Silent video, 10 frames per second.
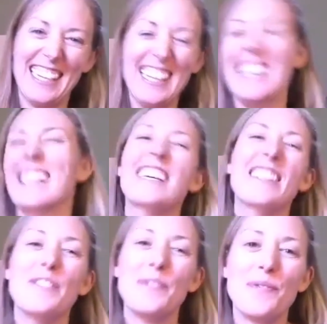
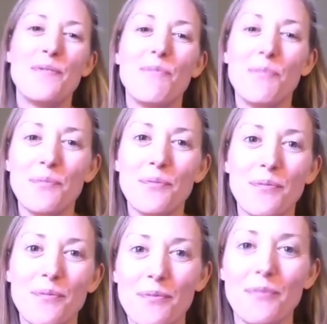Because when your kid
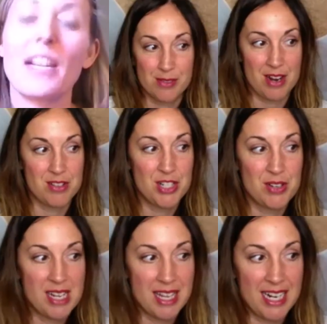is always around you,
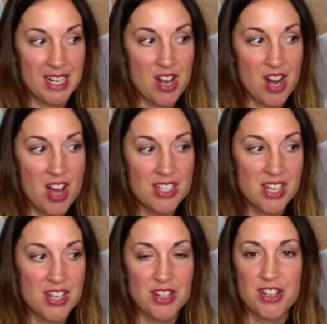it gnaws
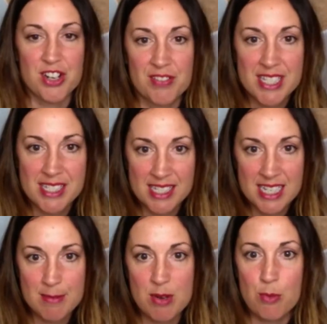on your nervous
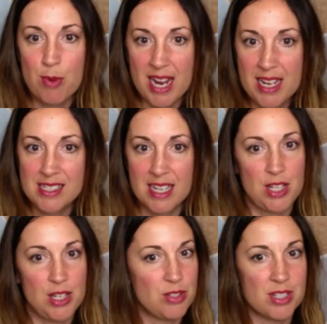system in ways that
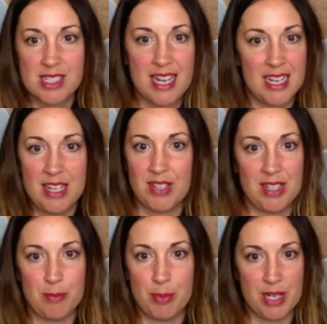you just can't
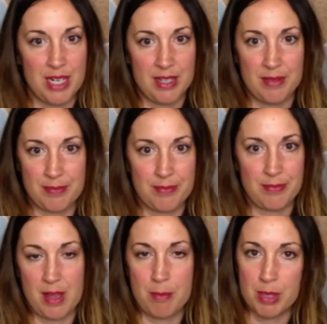even put a
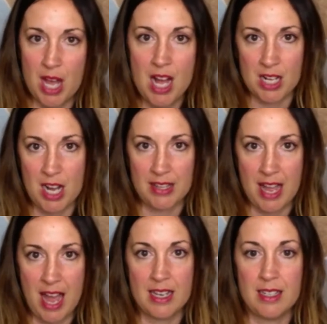block on
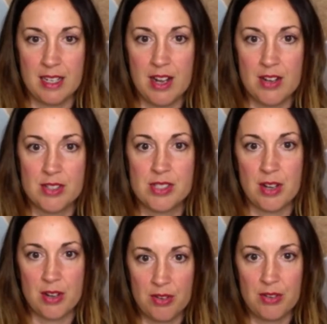that, Yes.
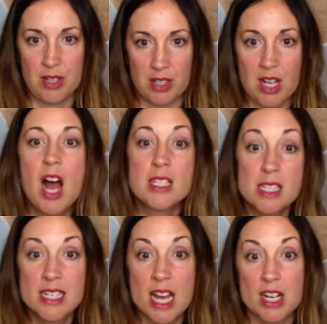So you're
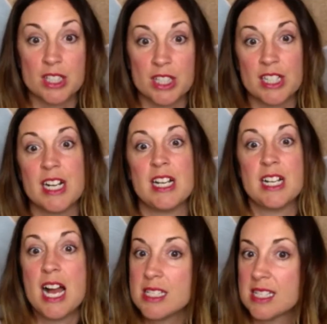constantly on alert and
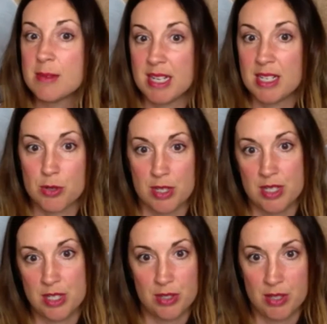constantly being torn
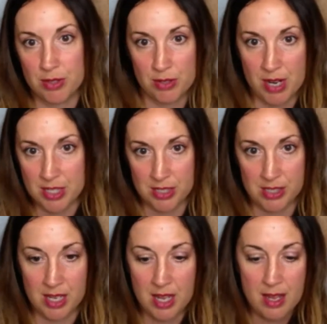in 2 different
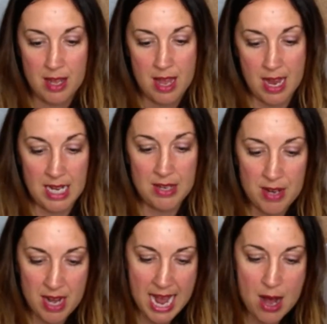directions. And
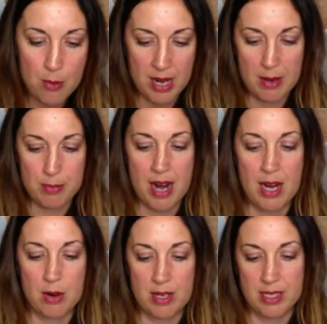even now, when I
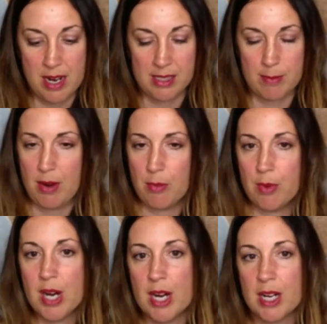prioritize my
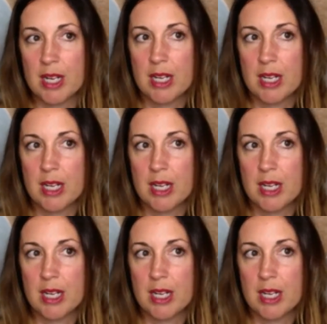work,